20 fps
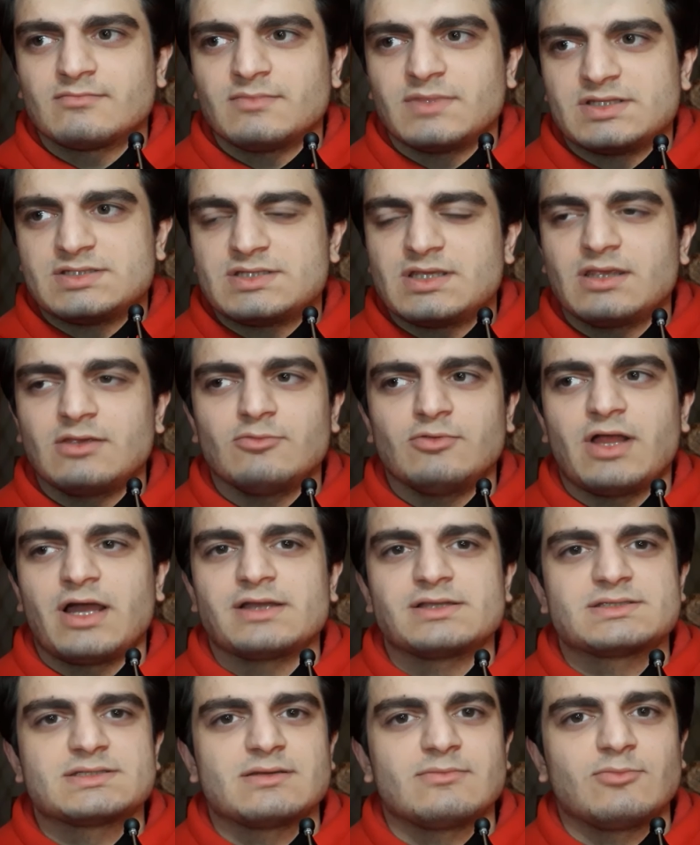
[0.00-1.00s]
Let's say you
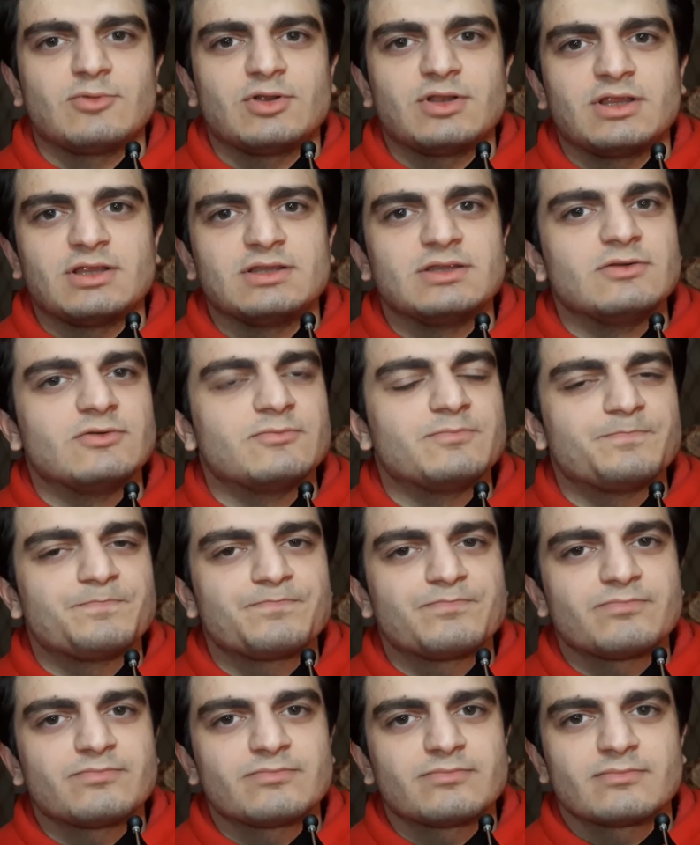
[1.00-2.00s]
liked someone and you
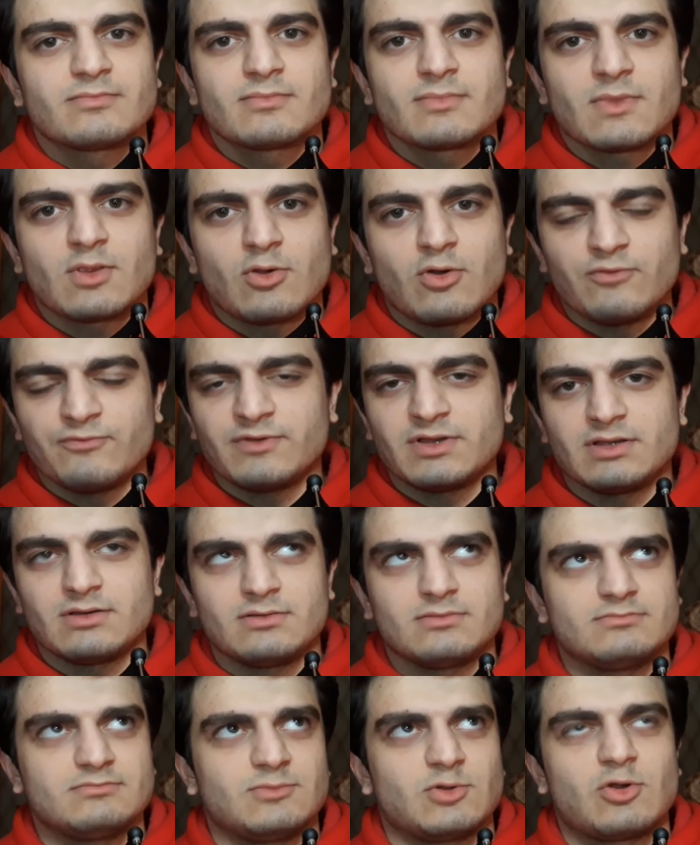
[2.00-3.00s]

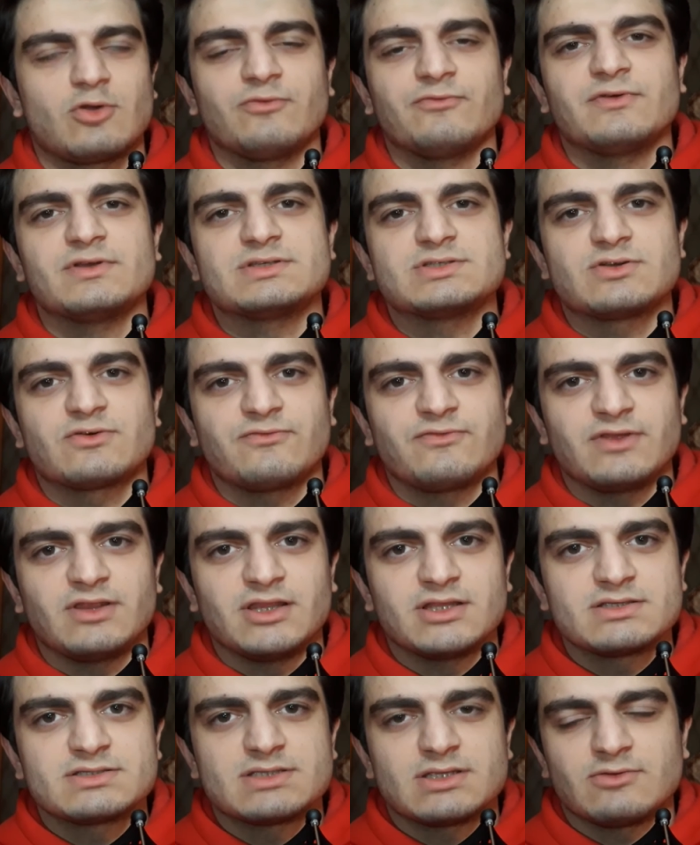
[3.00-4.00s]
confess your
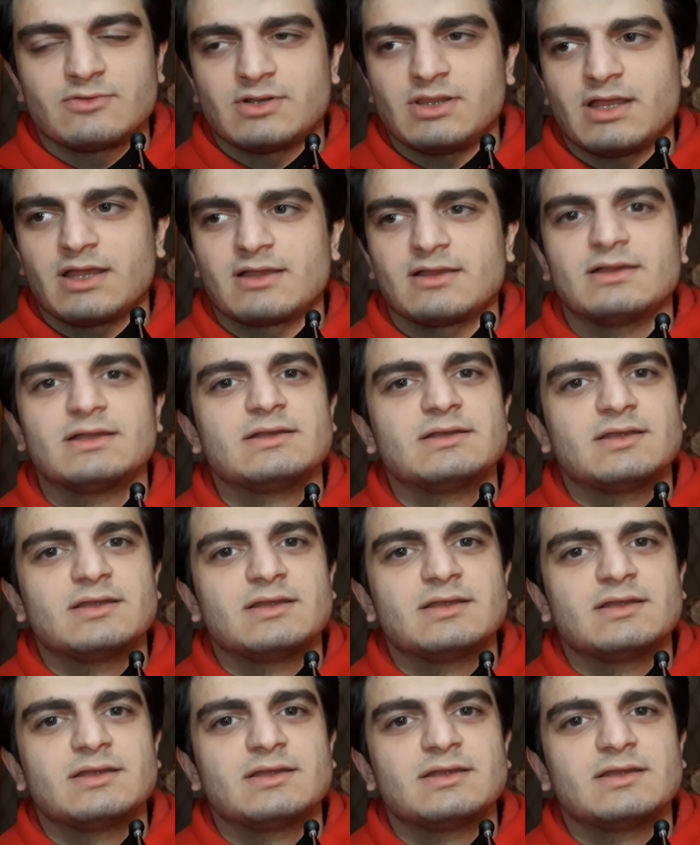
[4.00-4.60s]
feelings, and you're like,